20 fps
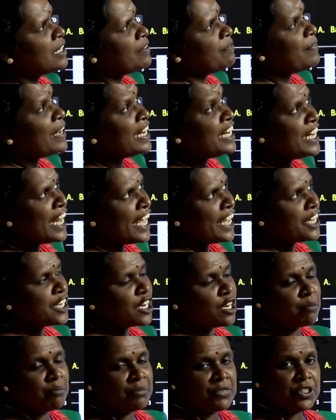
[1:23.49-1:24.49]
Venn
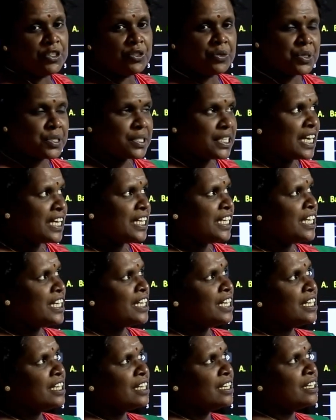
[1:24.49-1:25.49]
diagram you
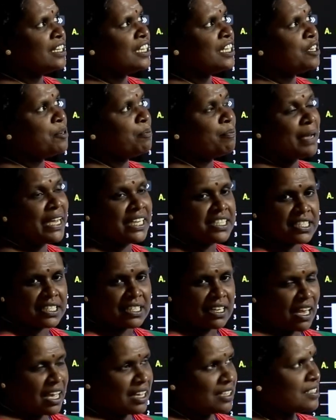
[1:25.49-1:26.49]
studied in maths
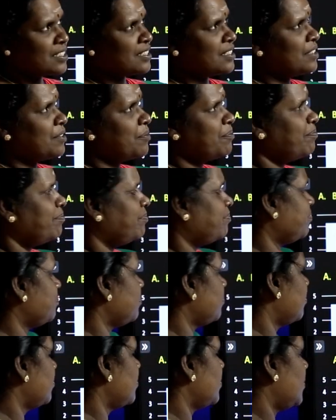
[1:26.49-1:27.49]
class.
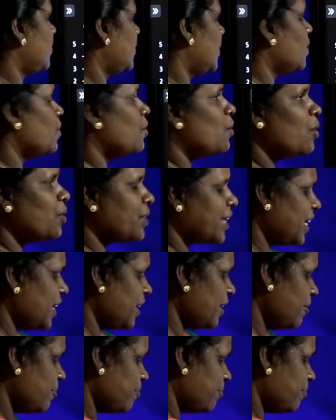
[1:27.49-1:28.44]
Okay?